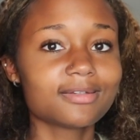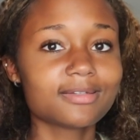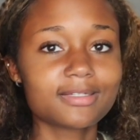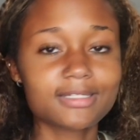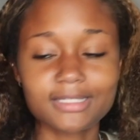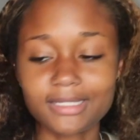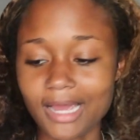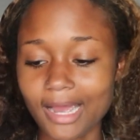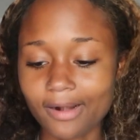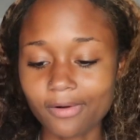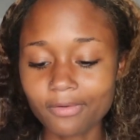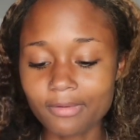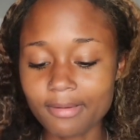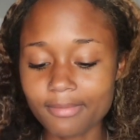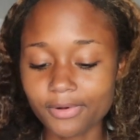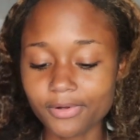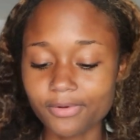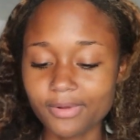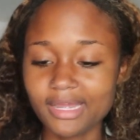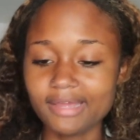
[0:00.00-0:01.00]
So I don't
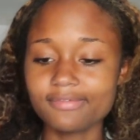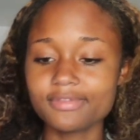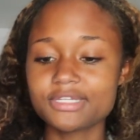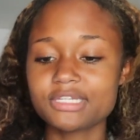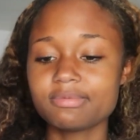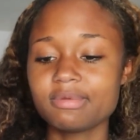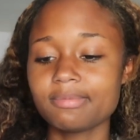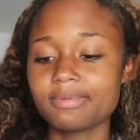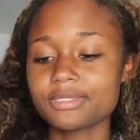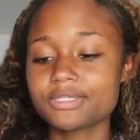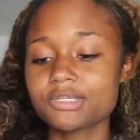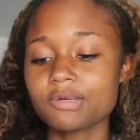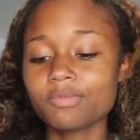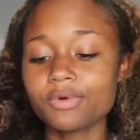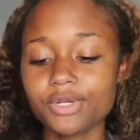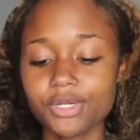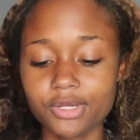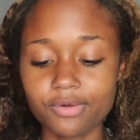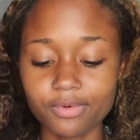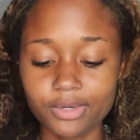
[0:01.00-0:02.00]
remember who gave this to me, but
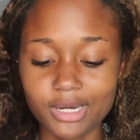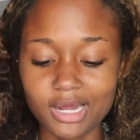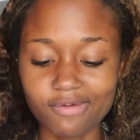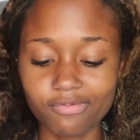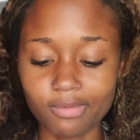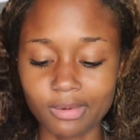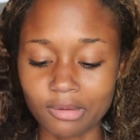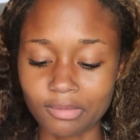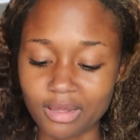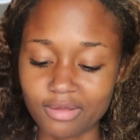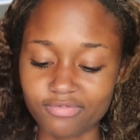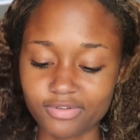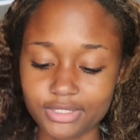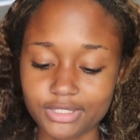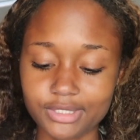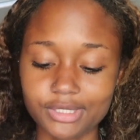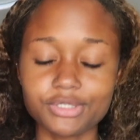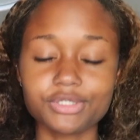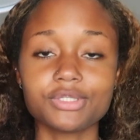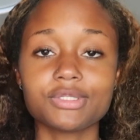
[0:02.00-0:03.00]
someone knew enough about my
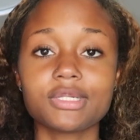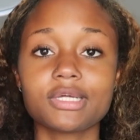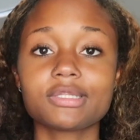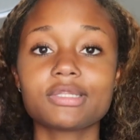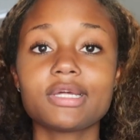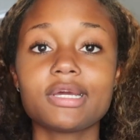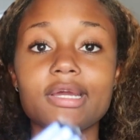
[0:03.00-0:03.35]
fixation that